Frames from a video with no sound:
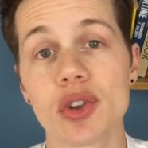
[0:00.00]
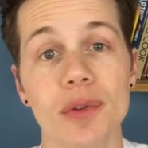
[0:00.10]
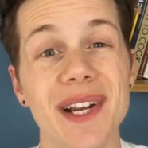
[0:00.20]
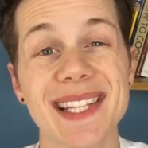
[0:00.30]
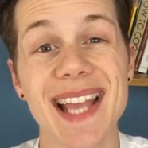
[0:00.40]
or
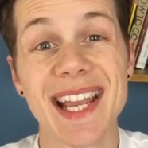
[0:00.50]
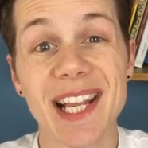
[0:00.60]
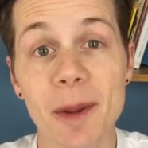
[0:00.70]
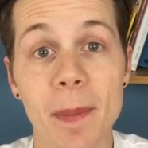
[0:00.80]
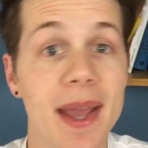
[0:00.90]
a
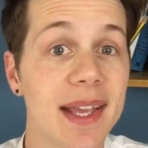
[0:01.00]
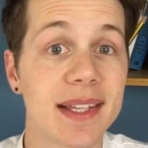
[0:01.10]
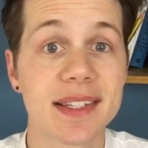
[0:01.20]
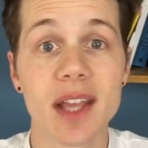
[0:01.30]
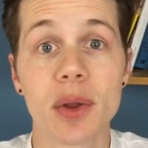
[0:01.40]
rectangular
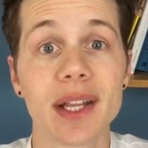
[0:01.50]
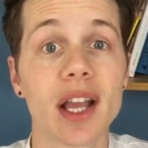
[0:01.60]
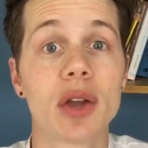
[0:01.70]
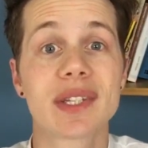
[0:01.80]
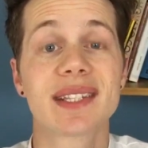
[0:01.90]
baking stone that
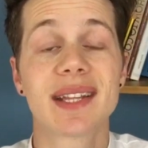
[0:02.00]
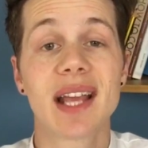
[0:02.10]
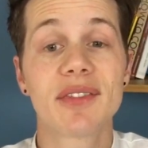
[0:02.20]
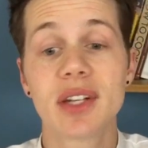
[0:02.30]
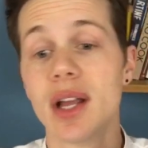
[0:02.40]
goes into
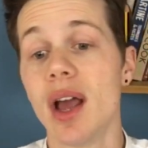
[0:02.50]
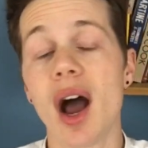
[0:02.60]
the oven.